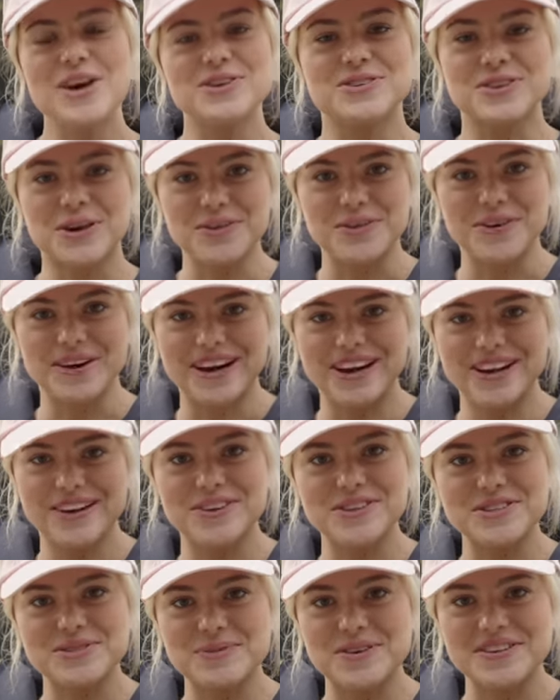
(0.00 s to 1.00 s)
Don't worry,
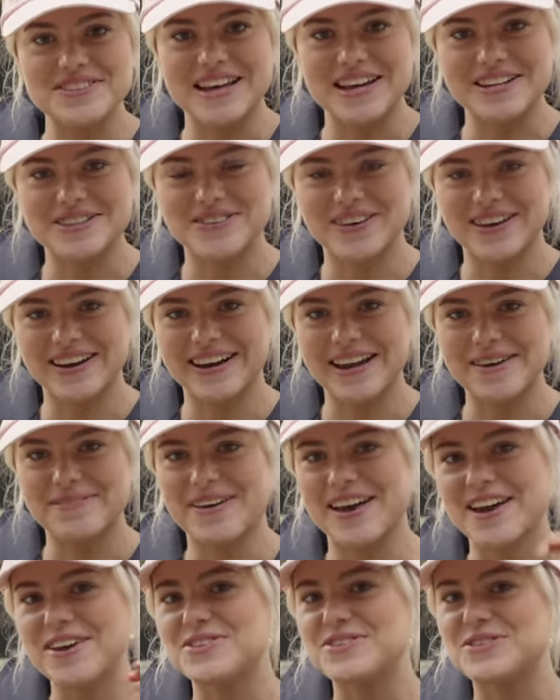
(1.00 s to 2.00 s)
lots more satisfying
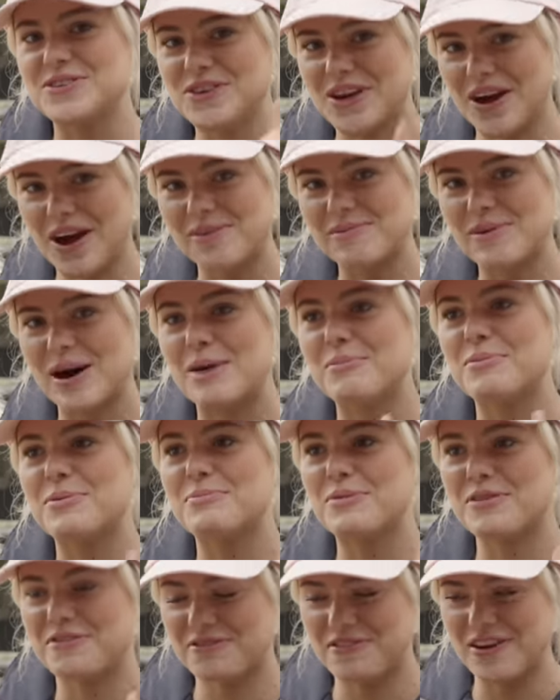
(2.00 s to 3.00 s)
clipping to come up.
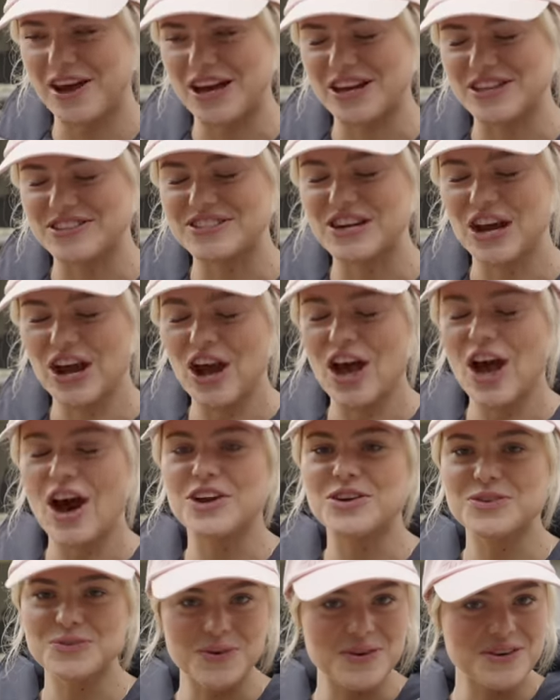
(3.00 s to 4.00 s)
But first,
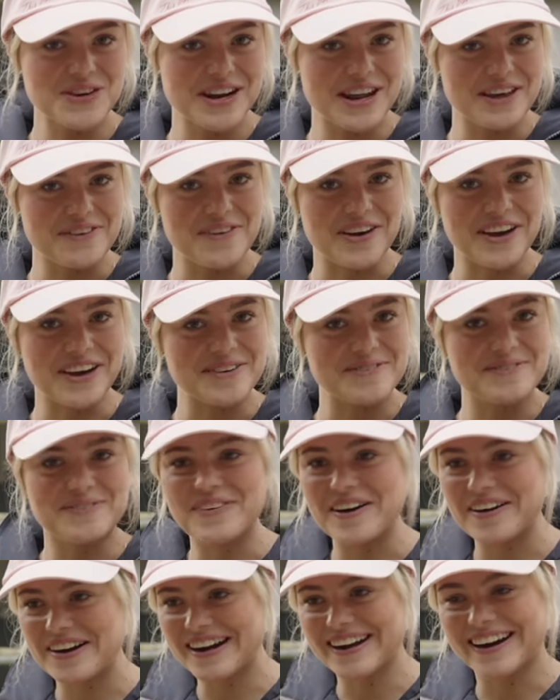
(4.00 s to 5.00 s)
I just wondered if I could
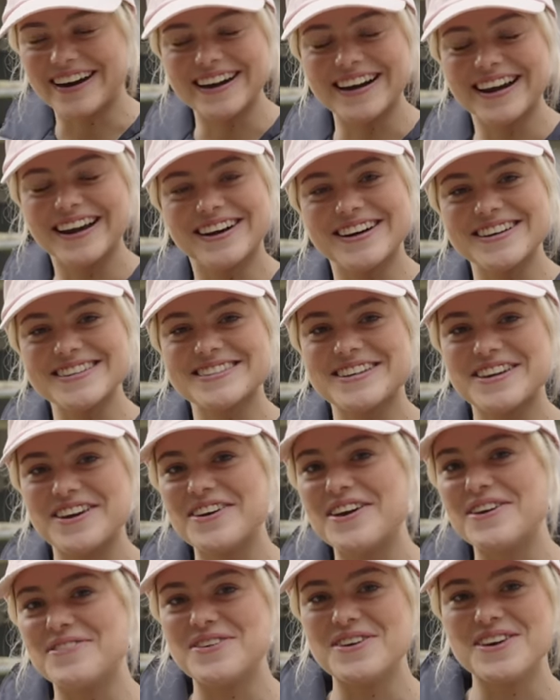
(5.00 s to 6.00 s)
very kindly ask you
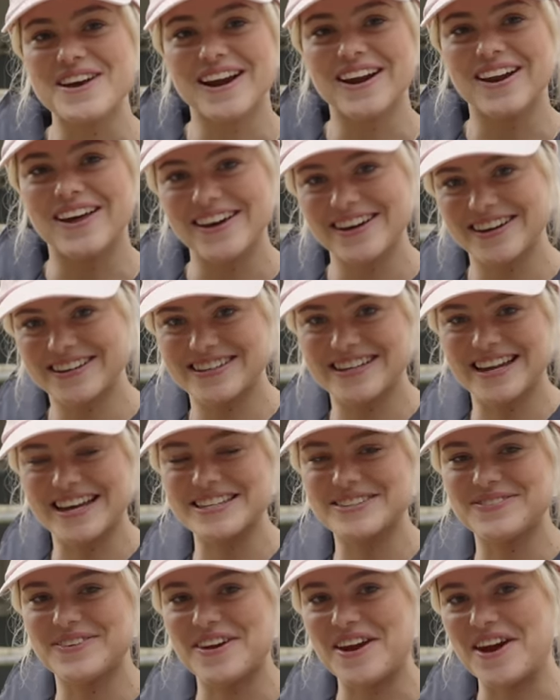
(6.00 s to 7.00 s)
if you could like
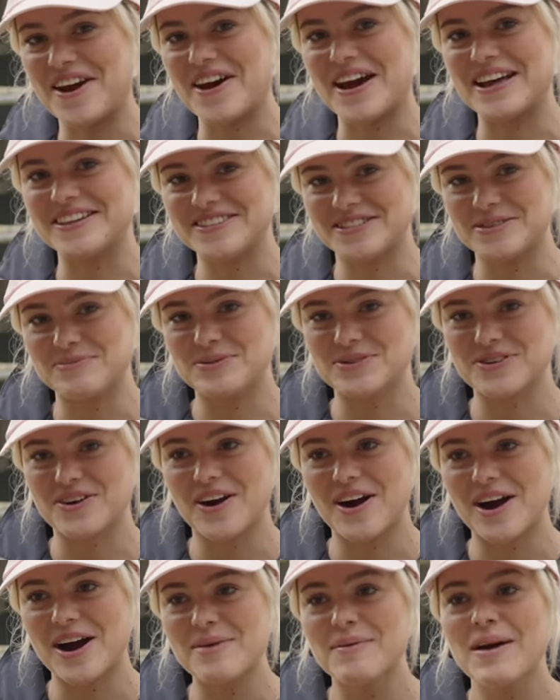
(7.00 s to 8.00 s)
today's video and
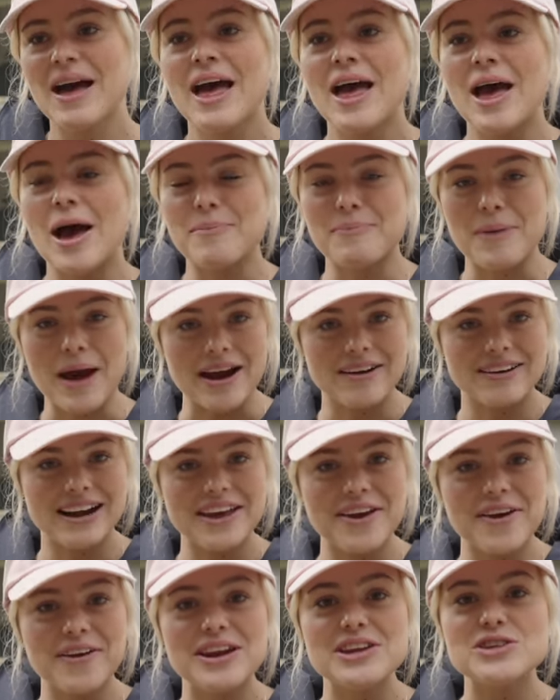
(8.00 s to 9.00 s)
subscribe.
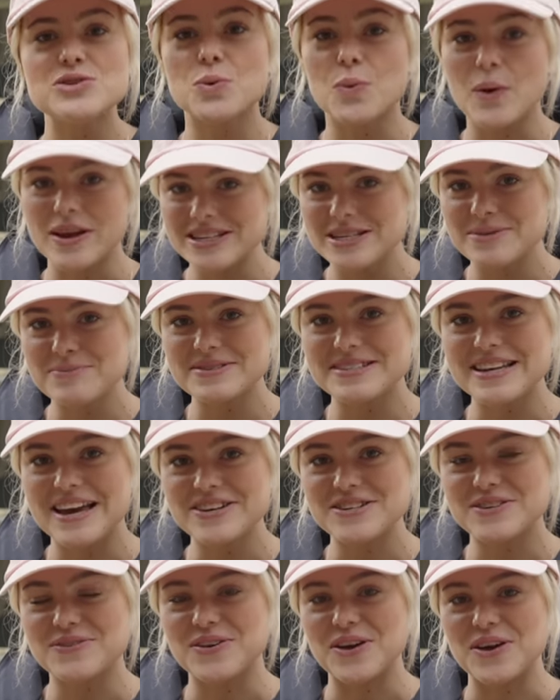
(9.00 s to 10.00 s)
Apparently only
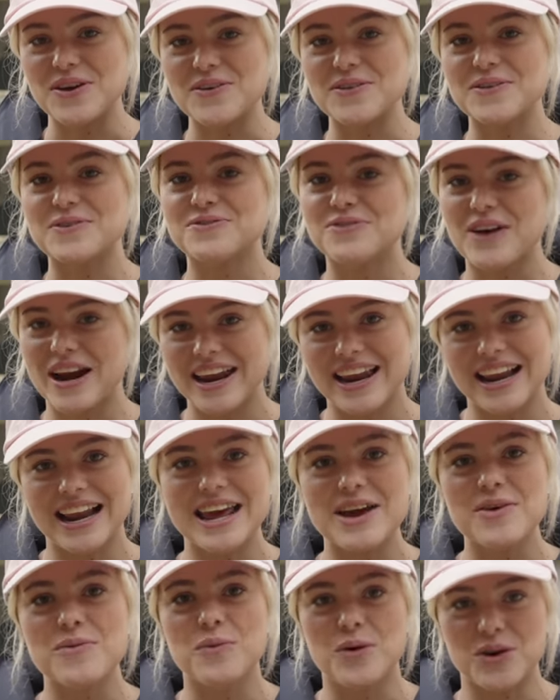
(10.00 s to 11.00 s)
20% of you that
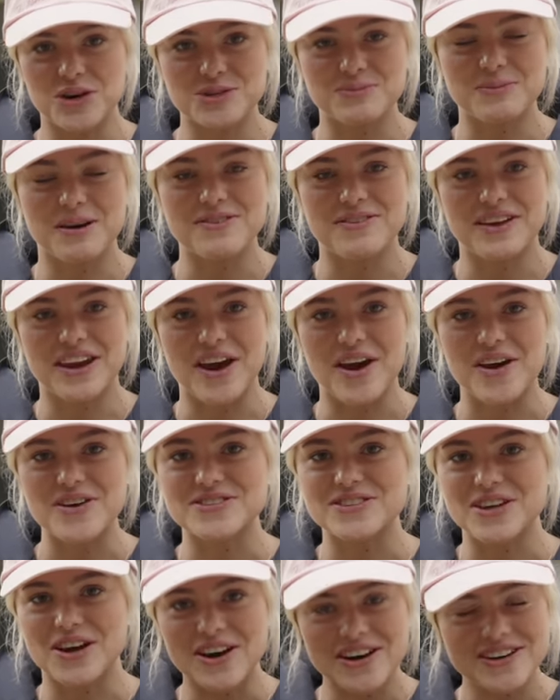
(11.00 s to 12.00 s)
regularly watch my
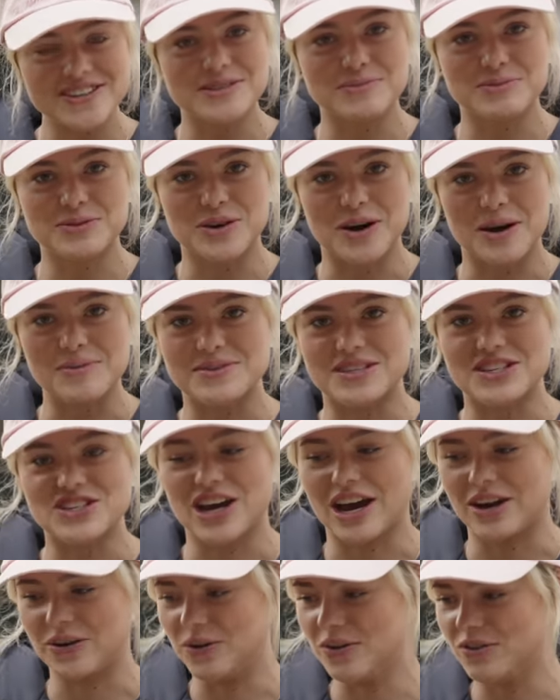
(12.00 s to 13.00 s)
videos are subscribed to the
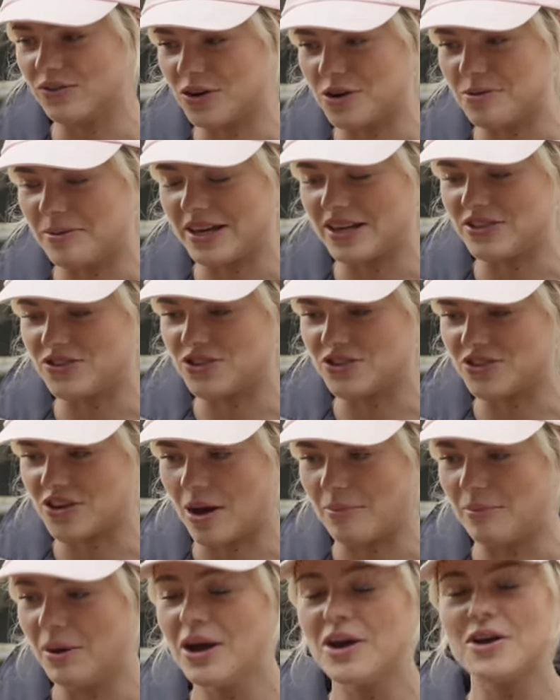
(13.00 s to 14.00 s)
channel. Ruby has just
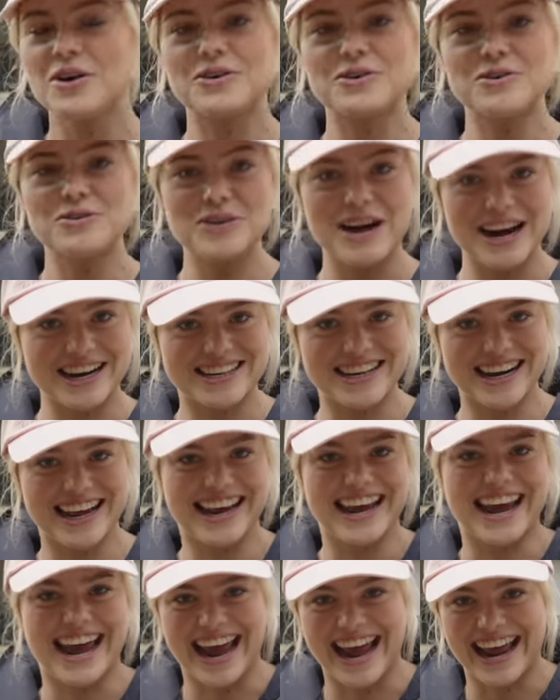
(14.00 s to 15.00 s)
come
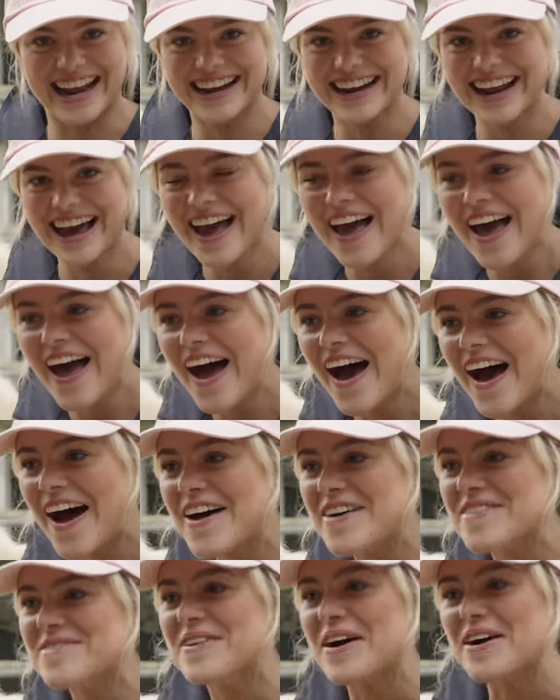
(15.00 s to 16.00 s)
crashing in.
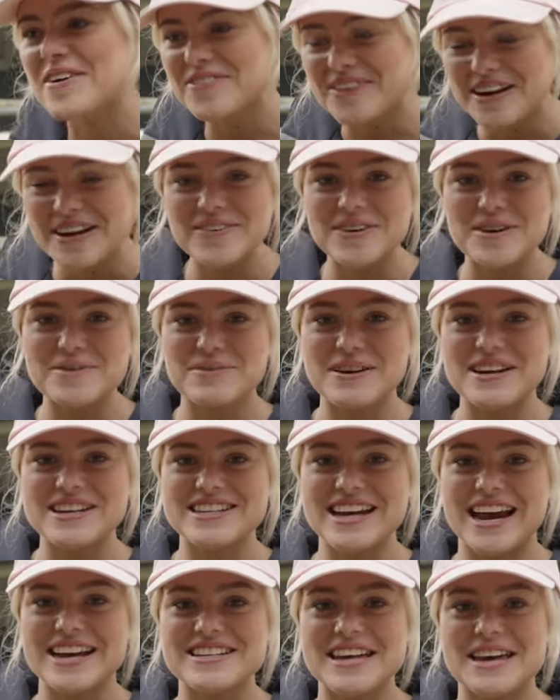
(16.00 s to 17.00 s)
But I really would
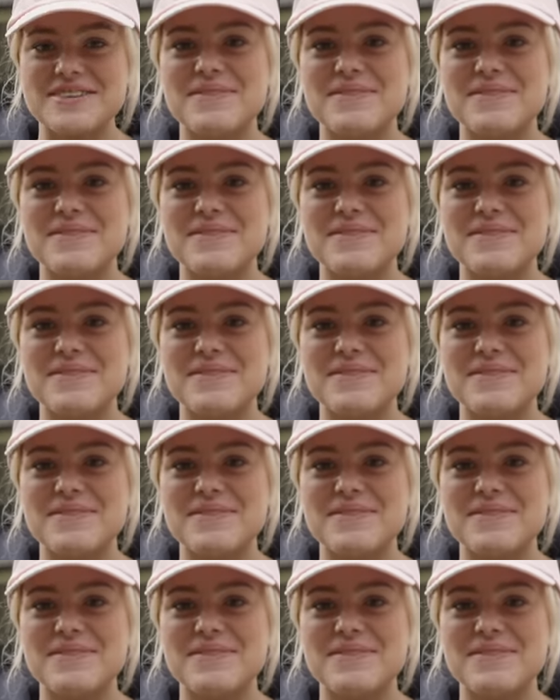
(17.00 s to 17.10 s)
appreciate it.